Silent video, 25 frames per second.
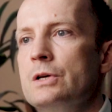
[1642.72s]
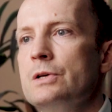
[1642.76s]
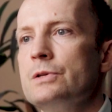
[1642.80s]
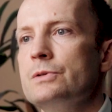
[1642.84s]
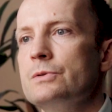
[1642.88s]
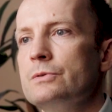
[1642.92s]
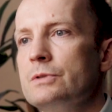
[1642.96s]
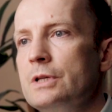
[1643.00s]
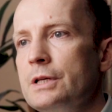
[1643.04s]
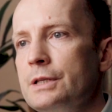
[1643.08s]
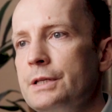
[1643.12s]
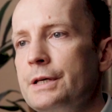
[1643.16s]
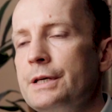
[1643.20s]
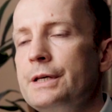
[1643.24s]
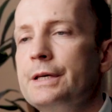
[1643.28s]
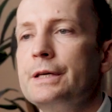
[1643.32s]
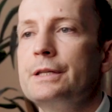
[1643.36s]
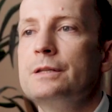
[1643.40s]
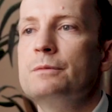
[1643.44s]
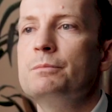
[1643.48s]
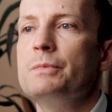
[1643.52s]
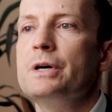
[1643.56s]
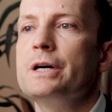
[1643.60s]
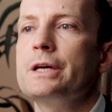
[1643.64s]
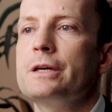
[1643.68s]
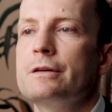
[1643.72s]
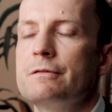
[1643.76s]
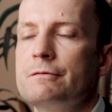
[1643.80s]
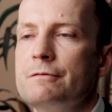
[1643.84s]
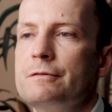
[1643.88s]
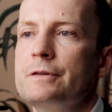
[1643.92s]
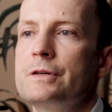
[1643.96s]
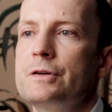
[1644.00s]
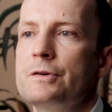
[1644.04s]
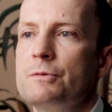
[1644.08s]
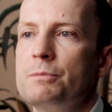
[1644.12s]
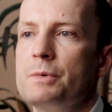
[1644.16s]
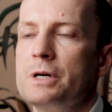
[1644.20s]
So that I admire
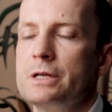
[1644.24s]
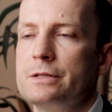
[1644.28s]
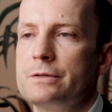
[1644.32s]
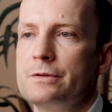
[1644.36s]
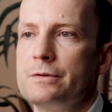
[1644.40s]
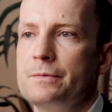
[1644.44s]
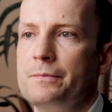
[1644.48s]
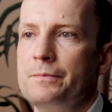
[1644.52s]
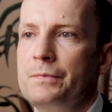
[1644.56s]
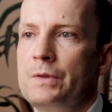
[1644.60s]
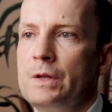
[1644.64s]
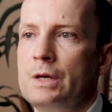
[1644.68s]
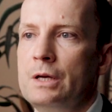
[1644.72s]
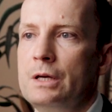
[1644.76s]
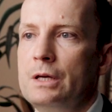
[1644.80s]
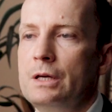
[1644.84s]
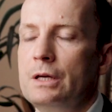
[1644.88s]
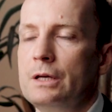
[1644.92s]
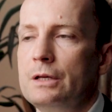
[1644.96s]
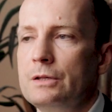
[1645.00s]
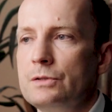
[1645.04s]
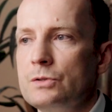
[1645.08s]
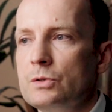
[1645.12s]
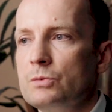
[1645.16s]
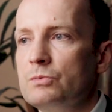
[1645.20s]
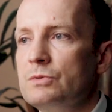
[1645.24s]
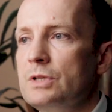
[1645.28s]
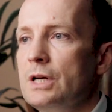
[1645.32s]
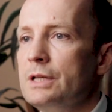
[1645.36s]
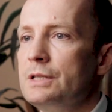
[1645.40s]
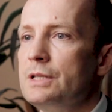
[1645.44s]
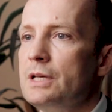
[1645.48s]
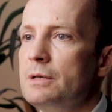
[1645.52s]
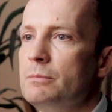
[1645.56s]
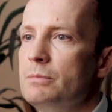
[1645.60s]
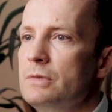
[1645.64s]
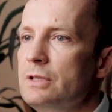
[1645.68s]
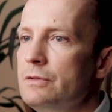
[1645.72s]
very much. And so
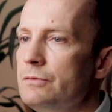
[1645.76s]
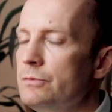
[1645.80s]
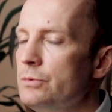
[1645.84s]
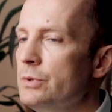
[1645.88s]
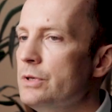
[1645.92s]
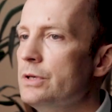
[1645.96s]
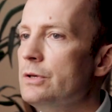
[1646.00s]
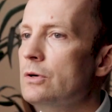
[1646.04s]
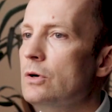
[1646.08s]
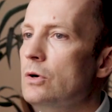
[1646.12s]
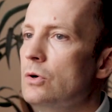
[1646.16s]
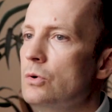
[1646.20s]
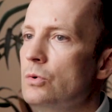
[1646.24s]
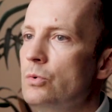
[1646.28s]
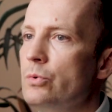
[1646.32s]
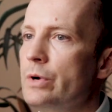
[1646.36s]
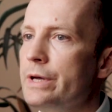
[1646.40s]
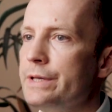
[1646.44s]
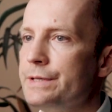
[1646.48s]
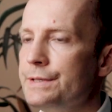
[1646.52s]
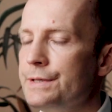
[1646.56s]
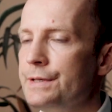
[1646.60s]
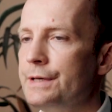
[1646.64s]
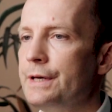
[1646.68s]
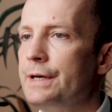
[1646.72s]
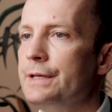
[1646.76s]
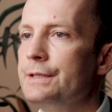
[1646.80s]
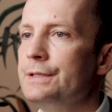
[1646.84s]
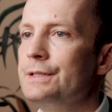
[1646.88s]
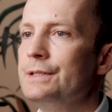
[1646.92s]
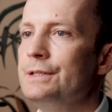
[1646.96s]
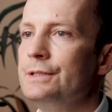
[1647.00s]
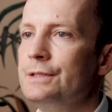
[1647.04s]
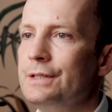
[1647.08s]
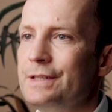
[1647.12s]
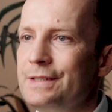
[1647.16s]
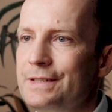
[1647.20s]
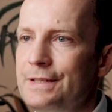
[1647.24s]
that I believe we always had
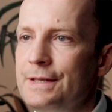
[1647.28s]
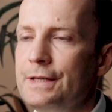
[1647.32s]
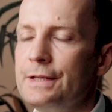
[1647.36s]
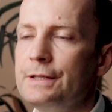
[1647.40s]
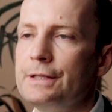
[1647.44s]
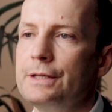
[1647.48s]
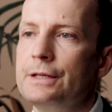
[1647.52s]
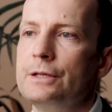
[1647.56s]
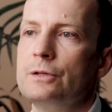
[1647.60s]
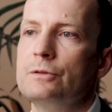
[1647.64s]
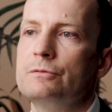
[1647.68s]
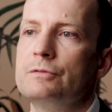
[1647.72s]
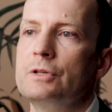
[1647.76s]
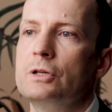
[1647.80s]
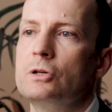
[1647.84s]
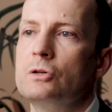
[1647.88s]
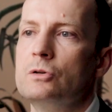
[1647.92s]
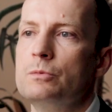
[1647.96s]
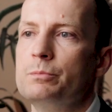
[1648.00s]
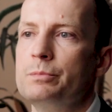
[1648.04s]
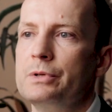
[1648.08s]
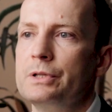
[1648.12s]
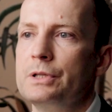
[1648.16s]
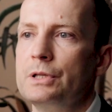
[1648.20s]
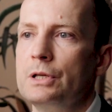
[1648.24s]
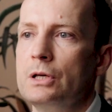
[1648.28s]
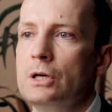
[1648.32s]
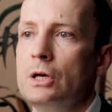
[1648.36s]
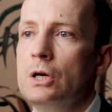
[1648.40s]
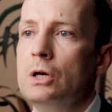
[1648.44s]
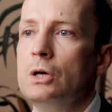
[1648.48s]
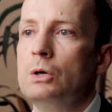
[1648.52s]
in the DNA of the company.